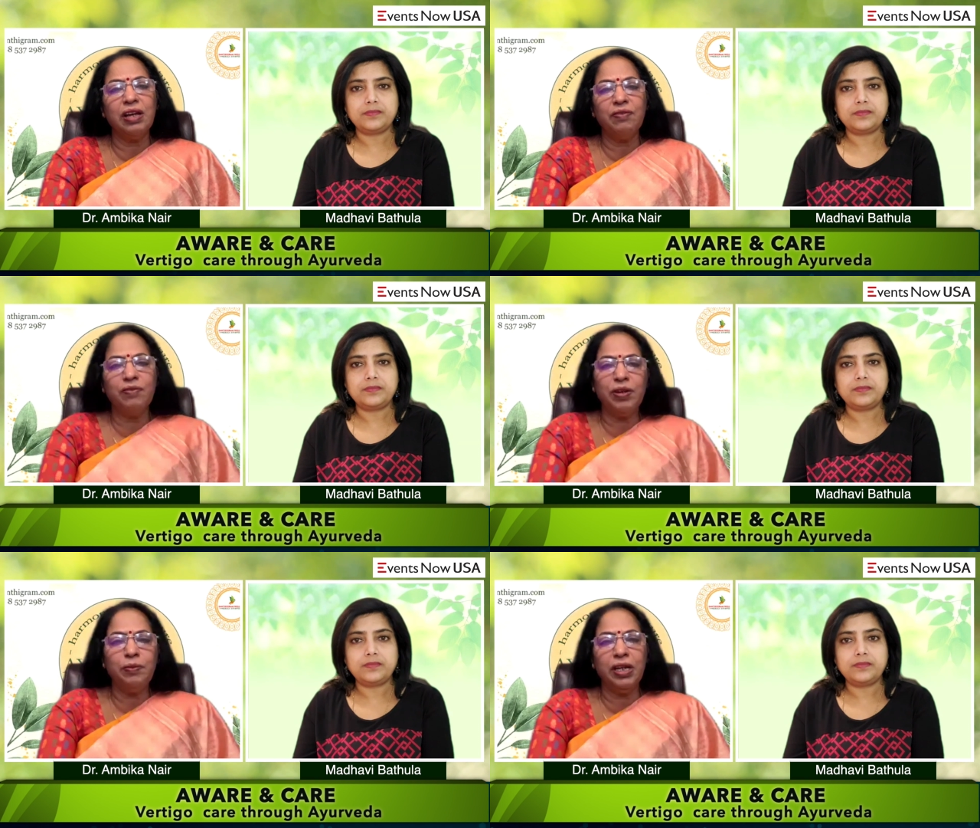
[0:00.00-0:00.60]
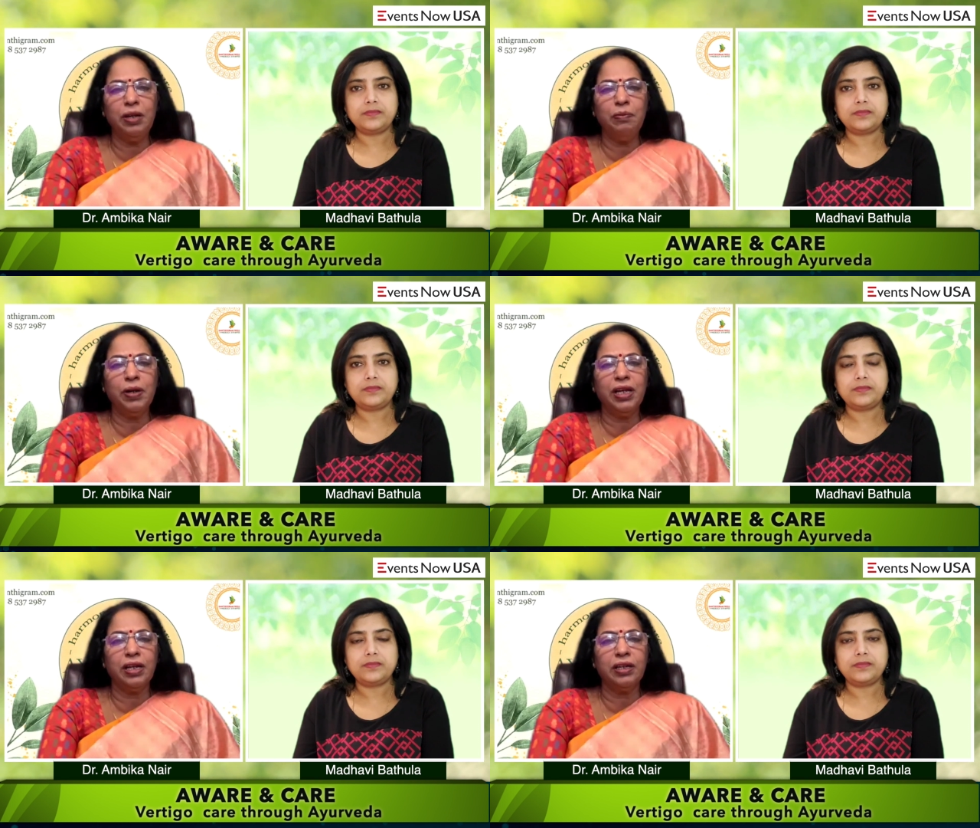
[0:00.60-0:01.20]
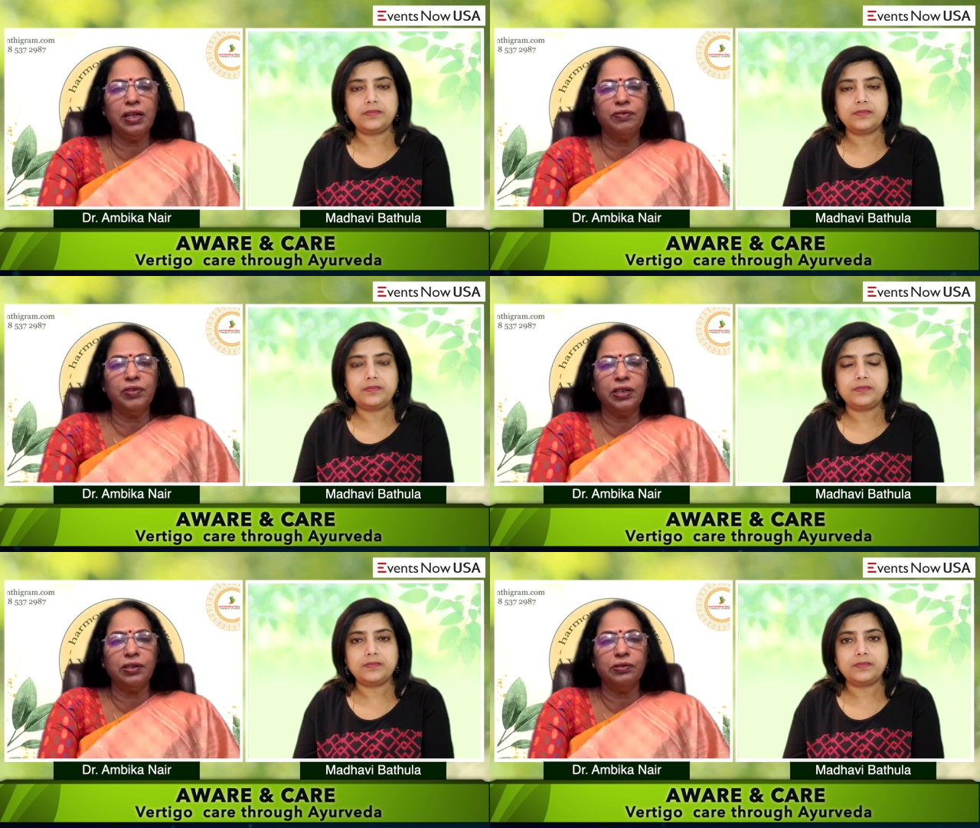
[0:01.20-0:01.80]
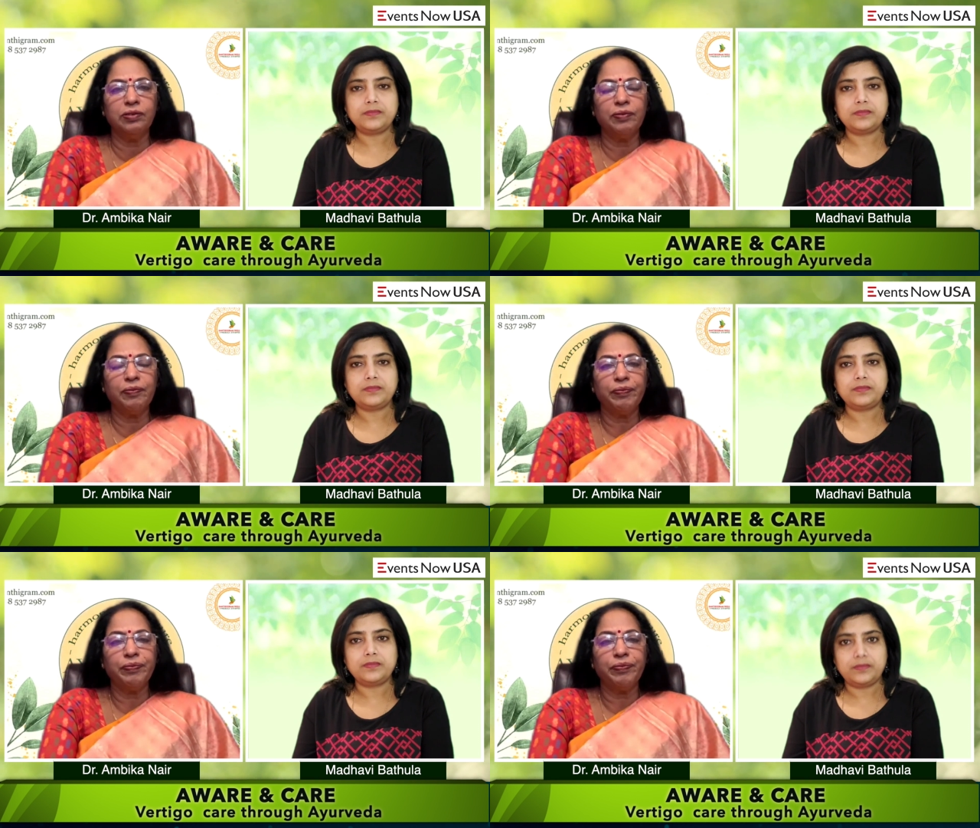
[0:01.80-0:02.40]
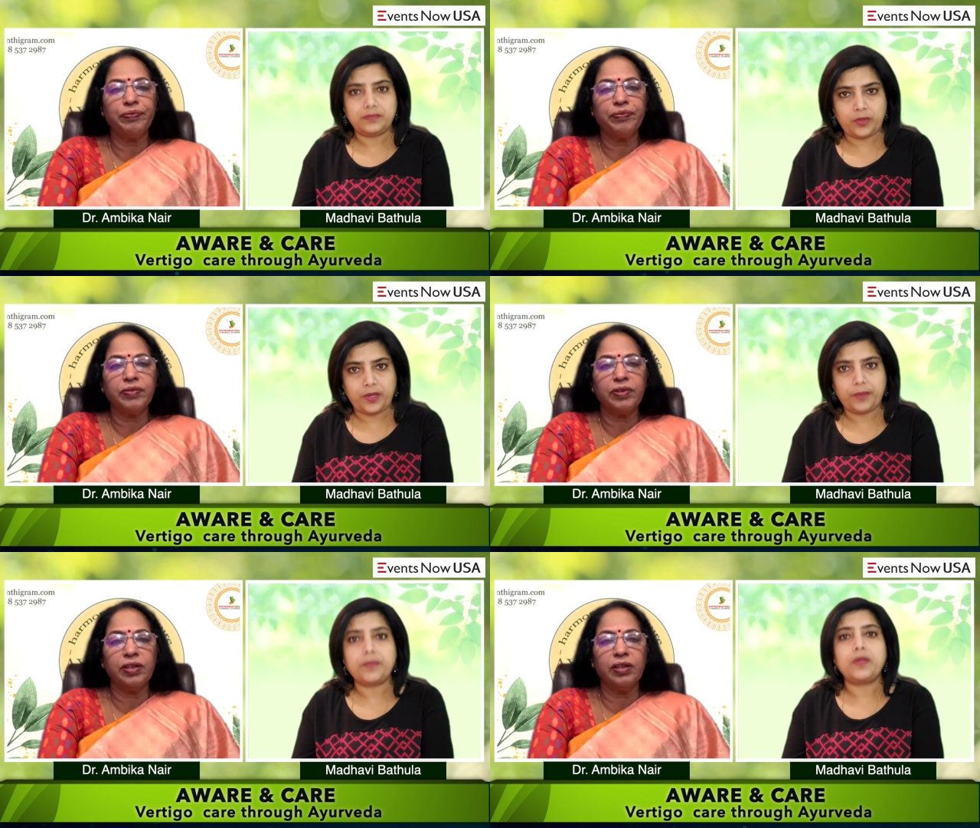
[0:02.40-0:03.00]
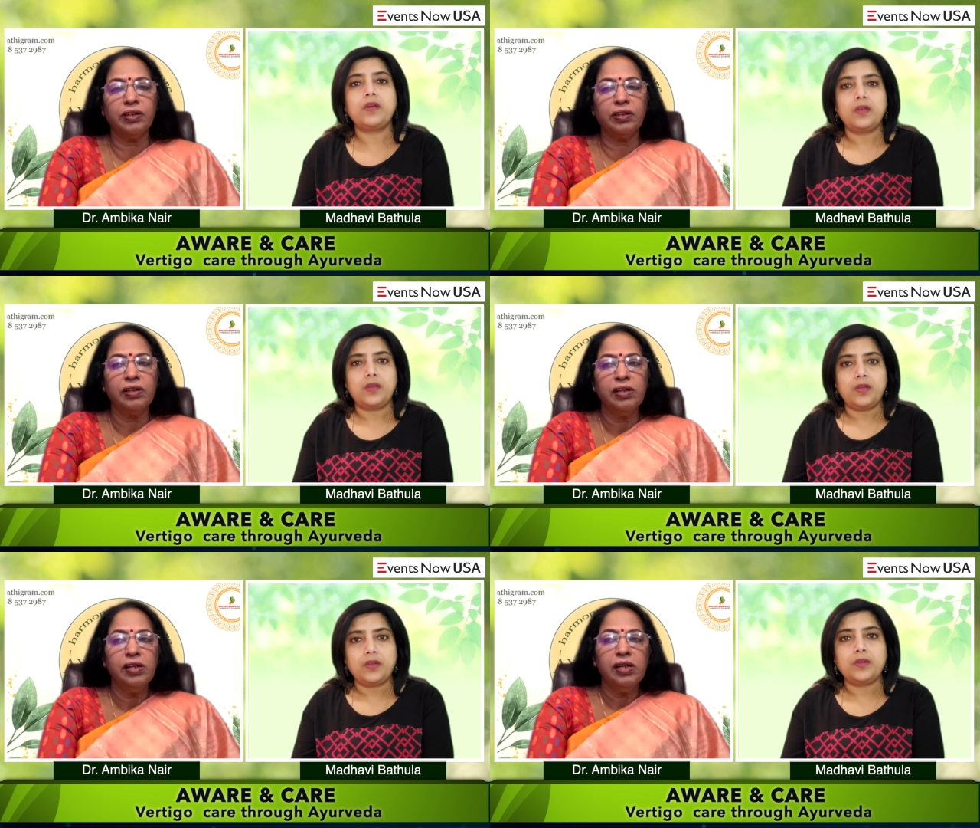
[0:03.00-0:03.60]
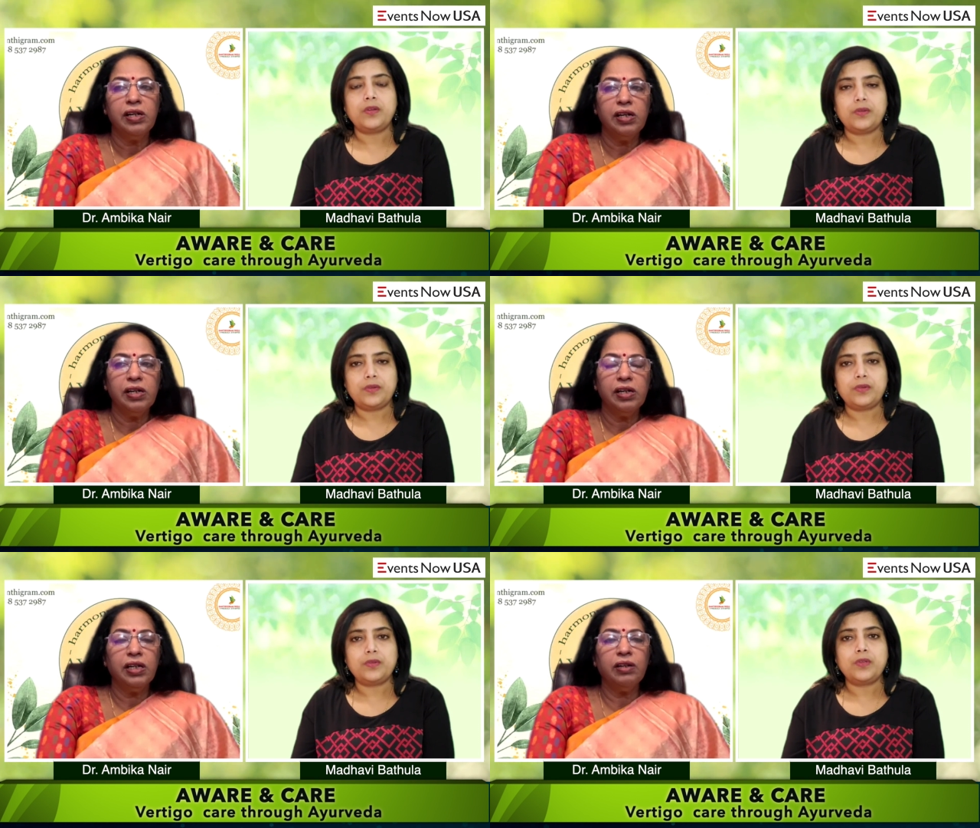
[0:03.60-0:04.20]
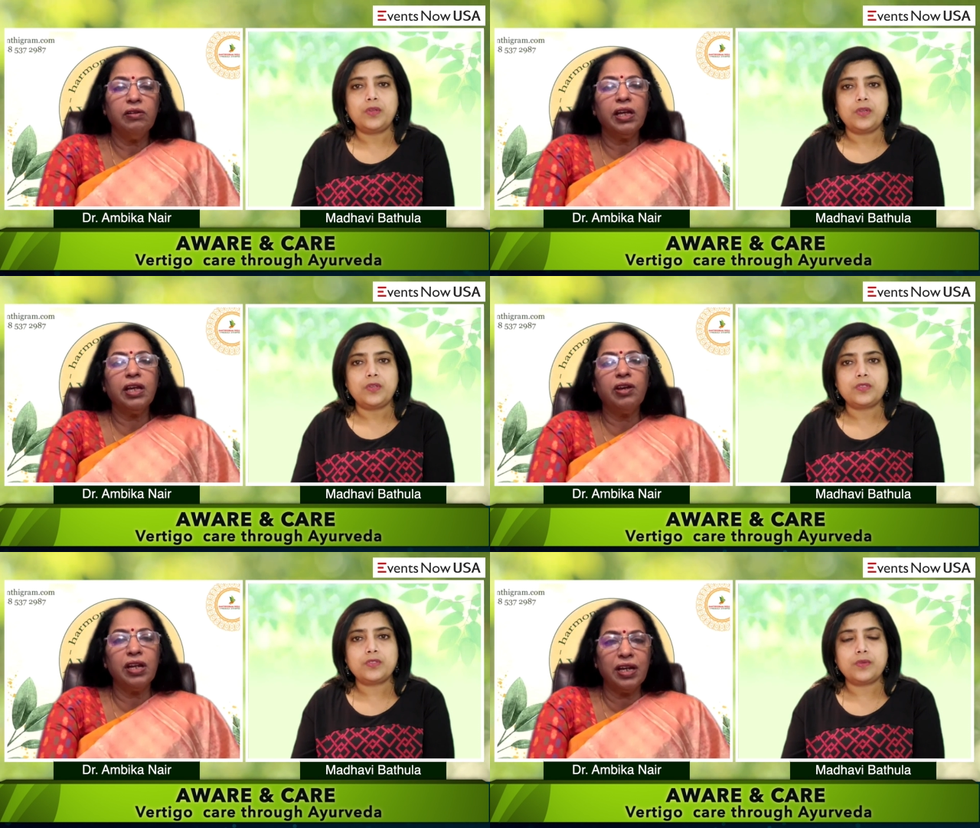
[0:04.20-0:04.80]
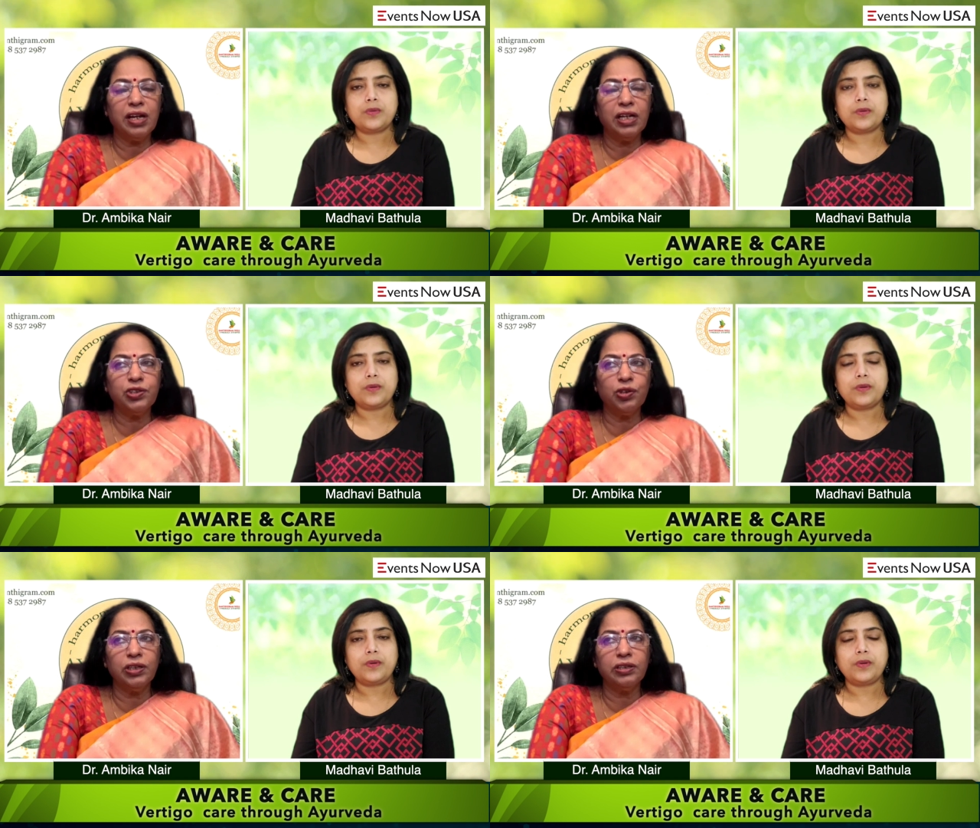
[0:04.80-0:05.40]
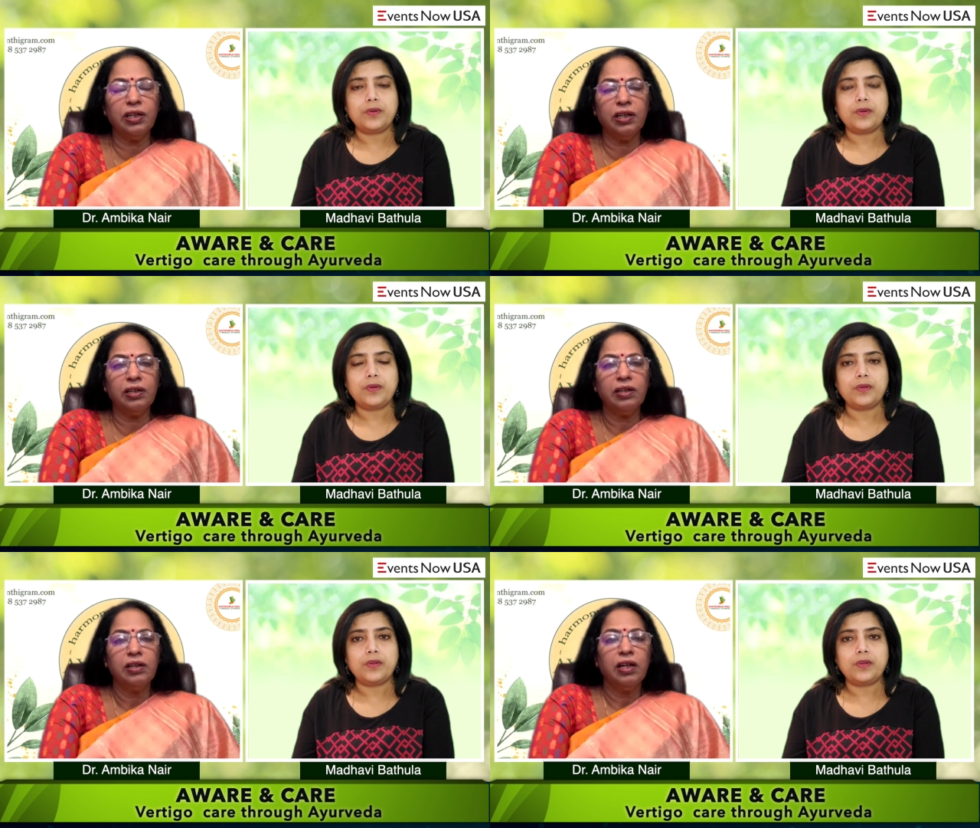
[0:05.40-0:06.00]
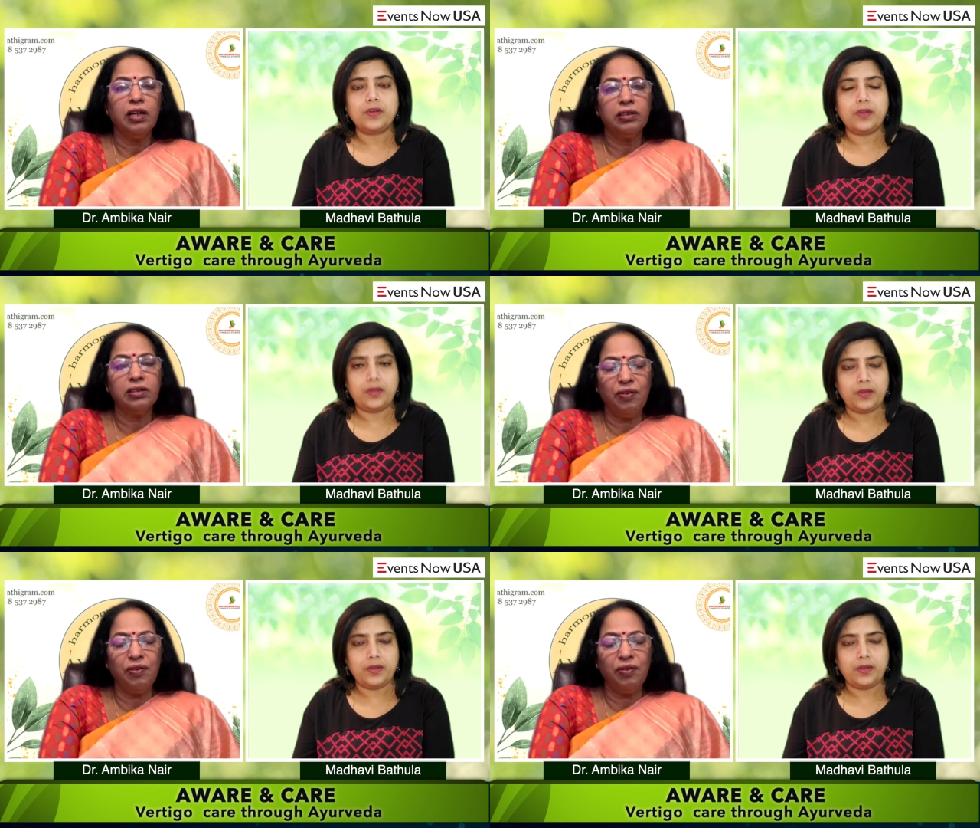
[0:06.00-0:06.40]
Speaker 1: every anybody can get vertigo yeah. You know, like you can take ashwagandha, uh-huh.